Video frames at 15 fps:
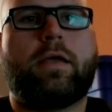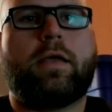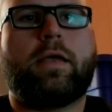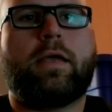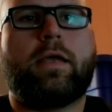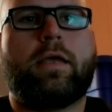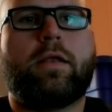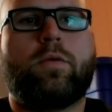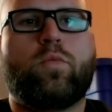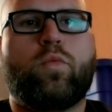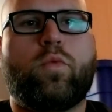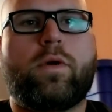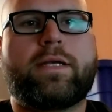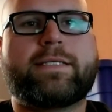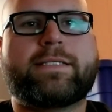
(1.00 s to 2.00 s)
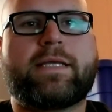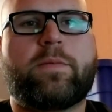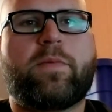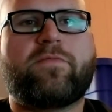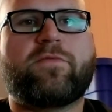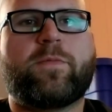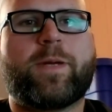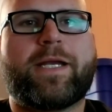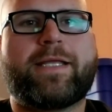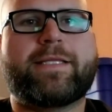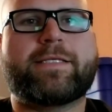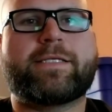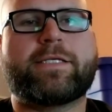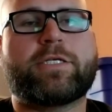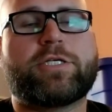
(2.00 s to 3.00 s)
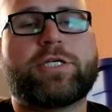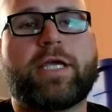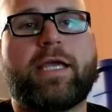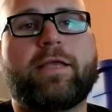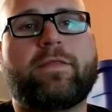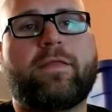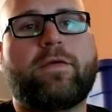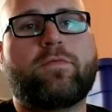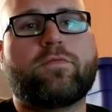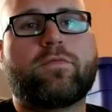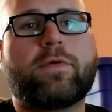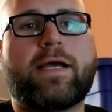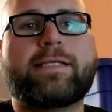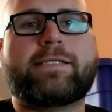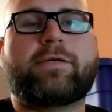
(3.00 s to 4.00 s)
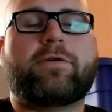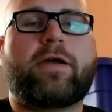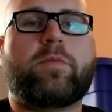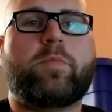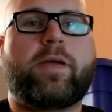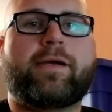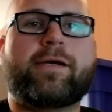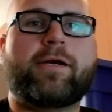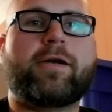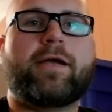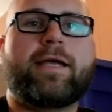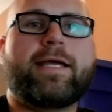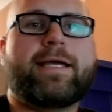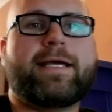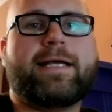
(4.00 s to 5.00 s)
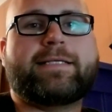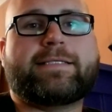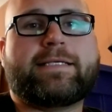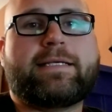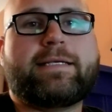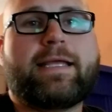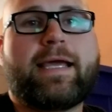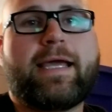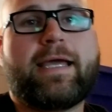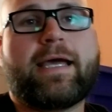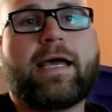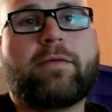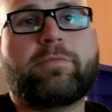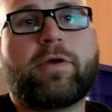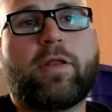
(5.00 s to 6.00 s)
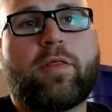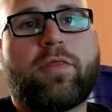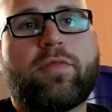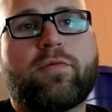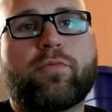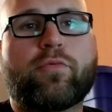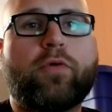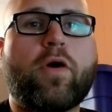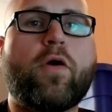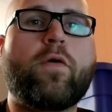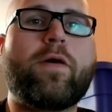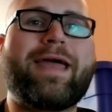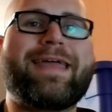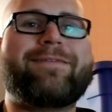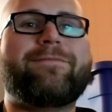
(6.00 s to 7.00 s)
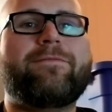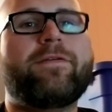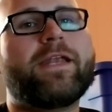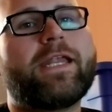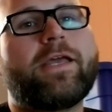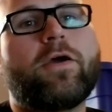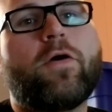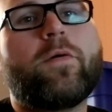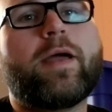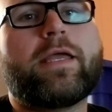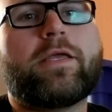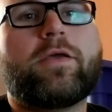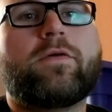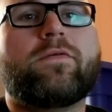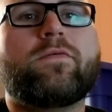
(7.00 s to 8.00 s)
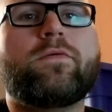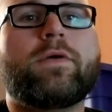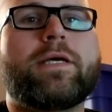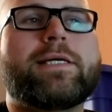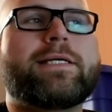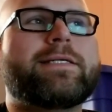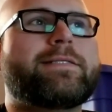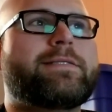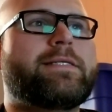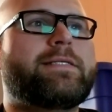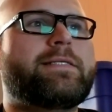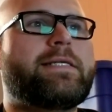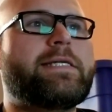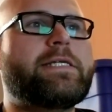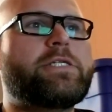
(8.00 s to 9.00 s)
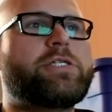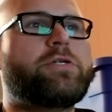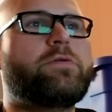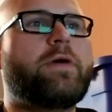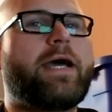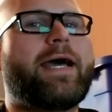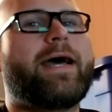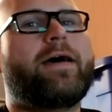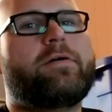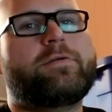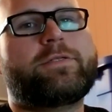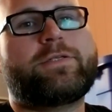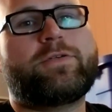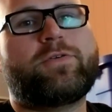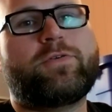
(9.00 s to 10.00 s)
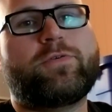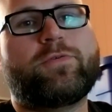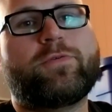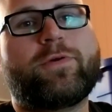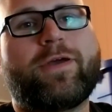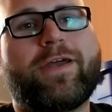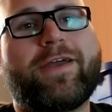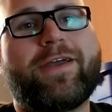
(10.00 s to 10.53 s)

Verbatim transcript: And what is up, everybody? This is Shane, the Rise and Grind Picker, and today I'm going to throw a video at you to teach you how to